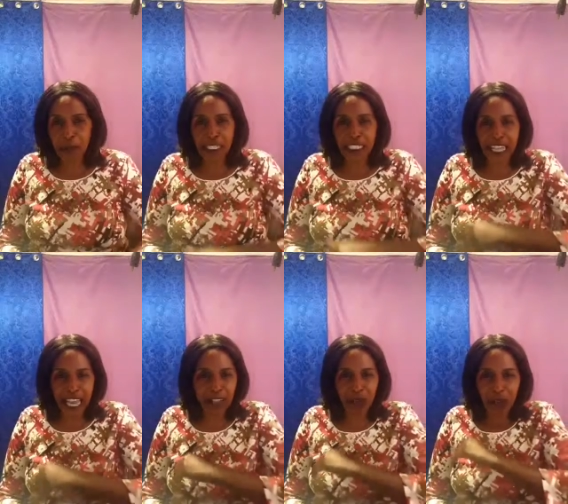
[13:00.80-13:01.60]
be
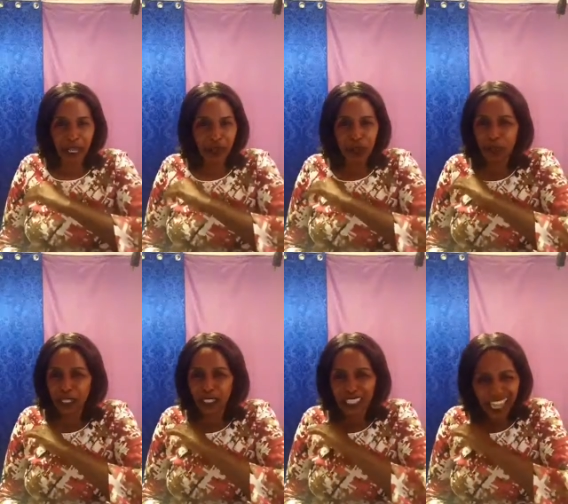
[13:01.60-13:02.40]
done, you may you
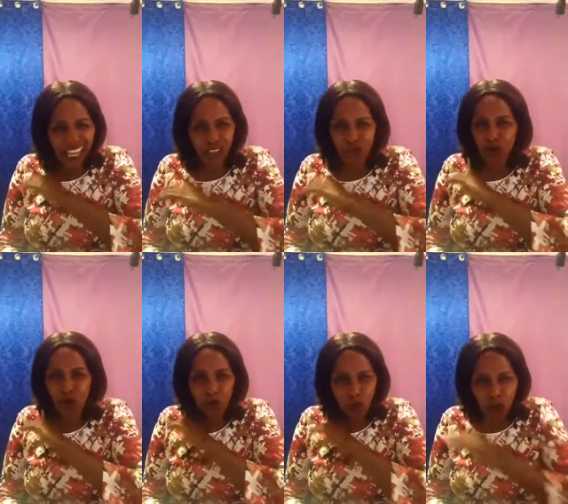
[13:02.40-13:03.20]
may done
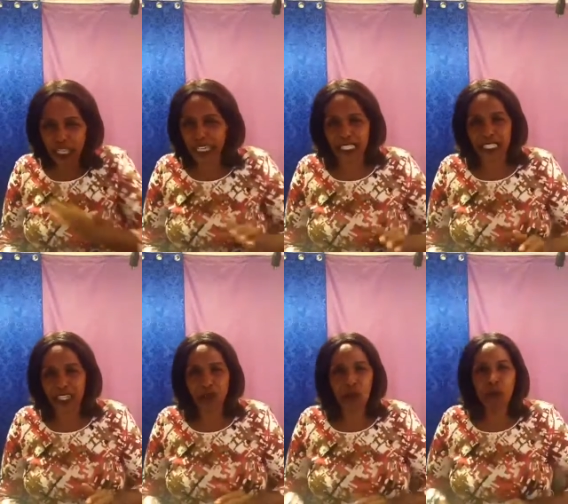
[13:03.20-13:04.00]
so wicked,
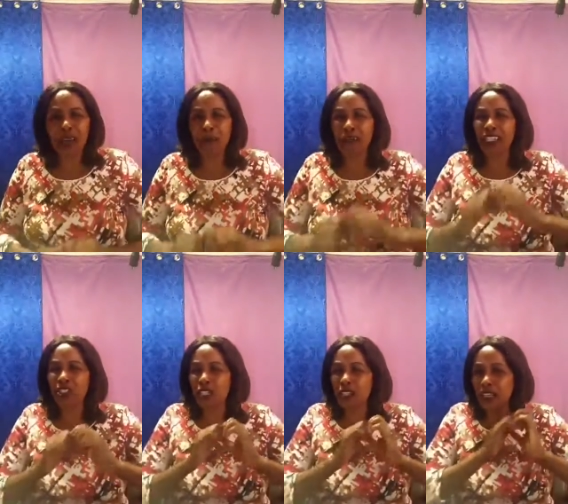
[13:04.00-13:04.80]
you may be
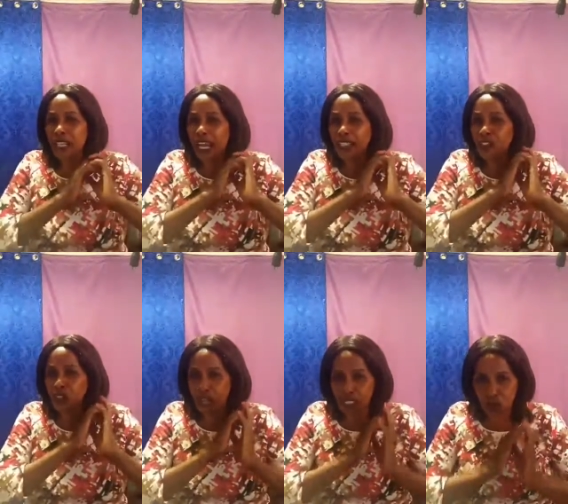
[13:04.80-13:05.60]
in a,
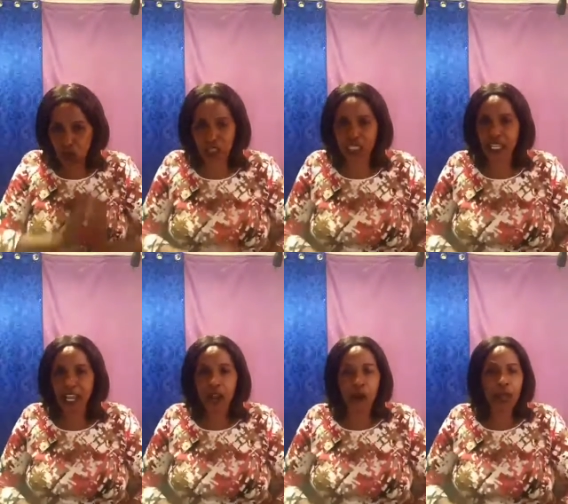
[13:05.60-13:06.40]
a situation
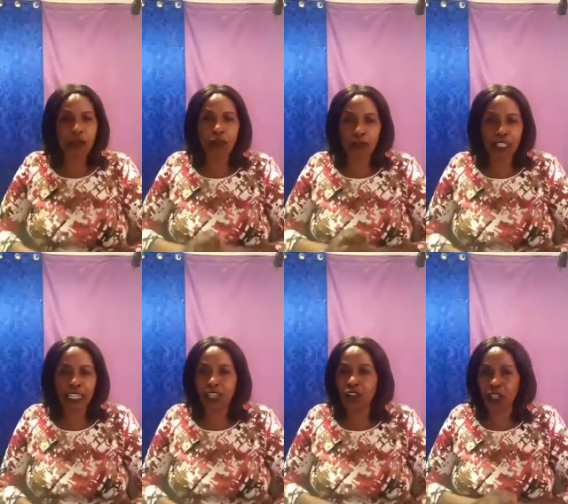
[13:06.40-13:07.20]
where you feel
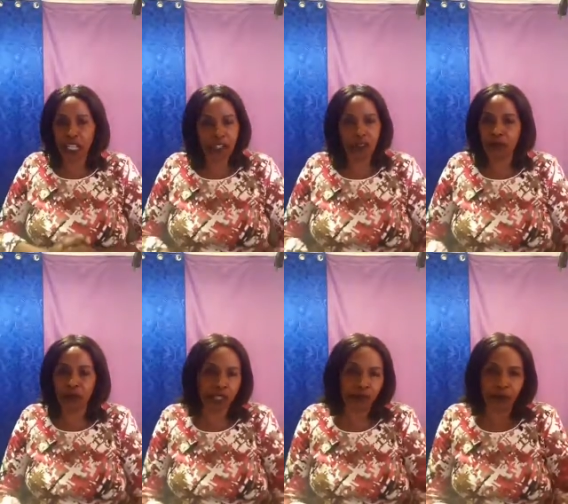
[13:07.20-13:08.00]
that God cannot
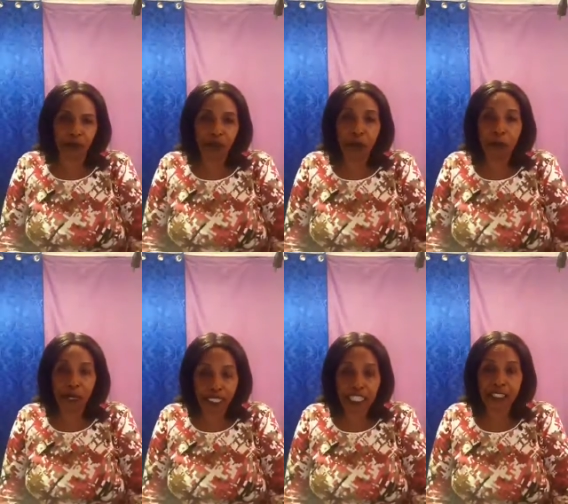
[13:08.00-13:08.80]
forgive you,
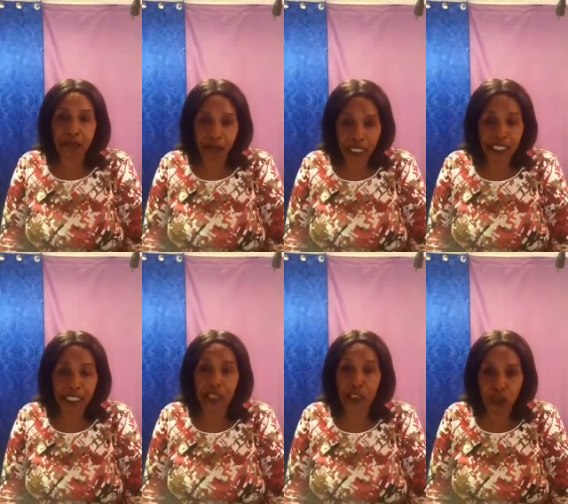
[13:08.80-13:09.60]
but his mercy
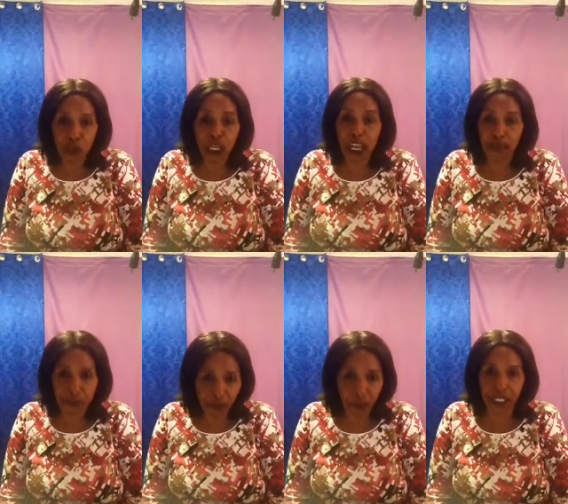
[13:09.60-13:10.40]
renewed
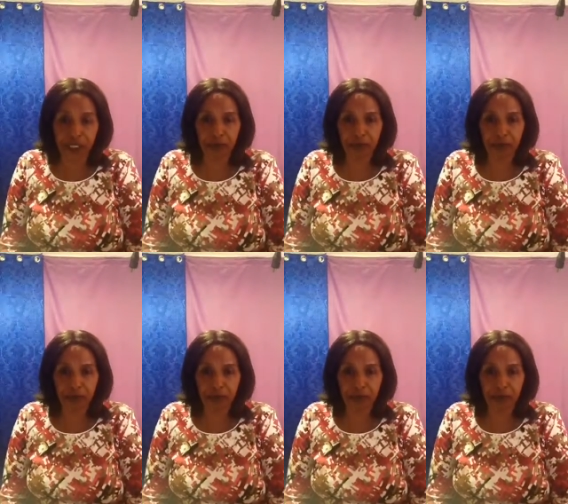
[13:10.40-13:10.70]
every morning.